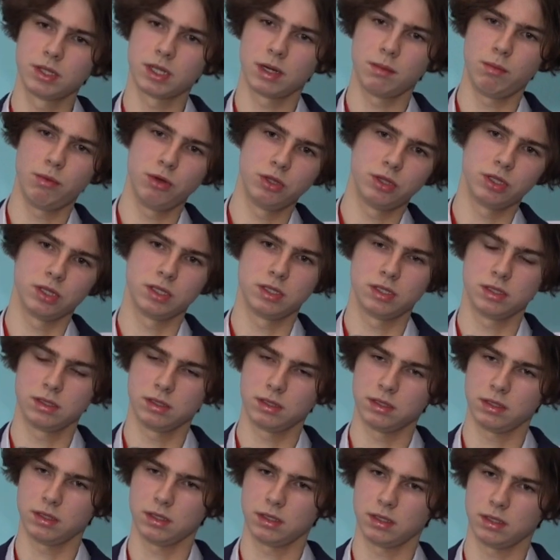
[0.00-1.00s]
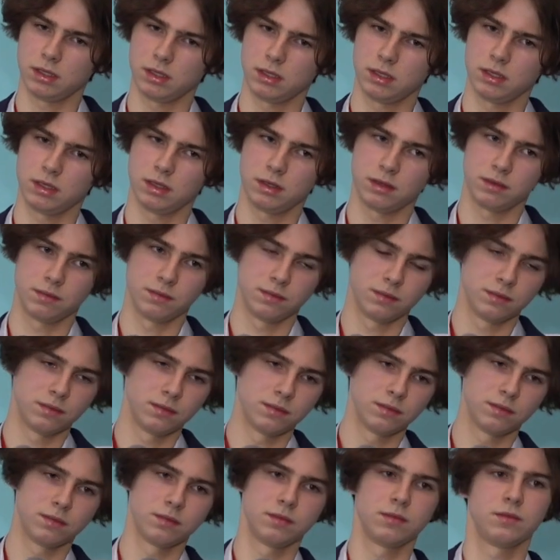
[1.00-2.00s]
all vulnerabilities and
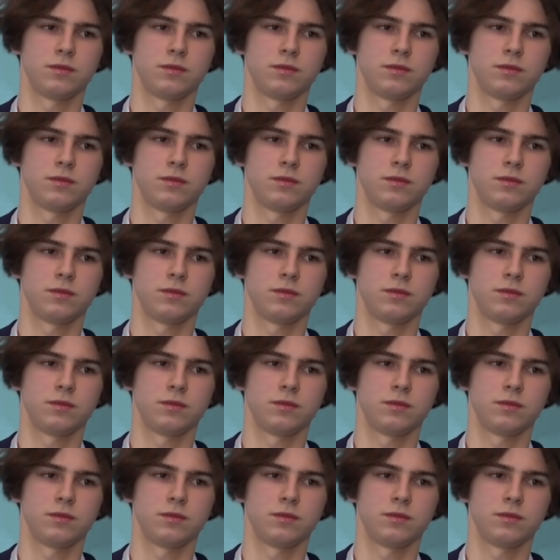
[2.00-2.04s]
threats.